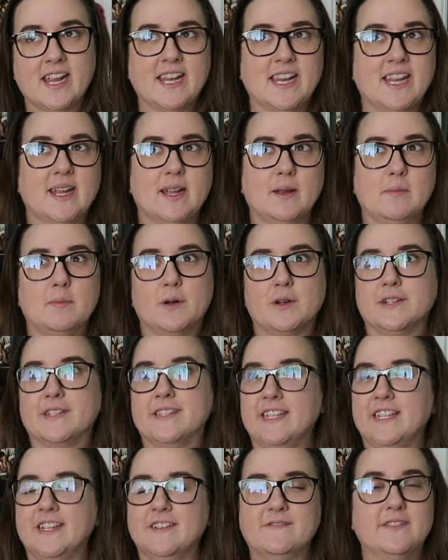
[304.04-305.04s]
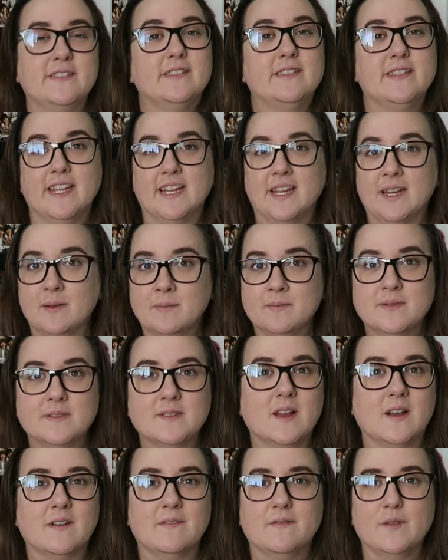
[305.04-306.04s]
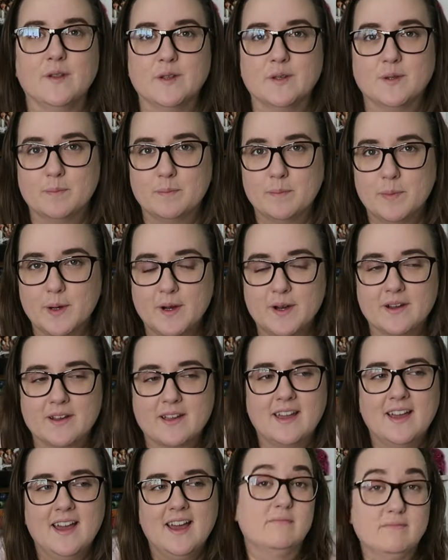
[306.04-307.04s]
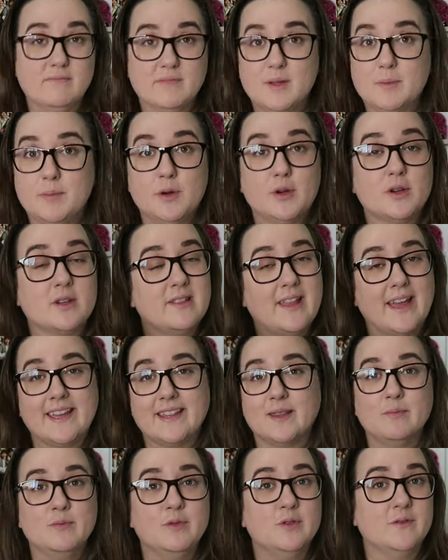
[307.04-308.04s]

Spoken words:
any perceived themes of this book. The book, like the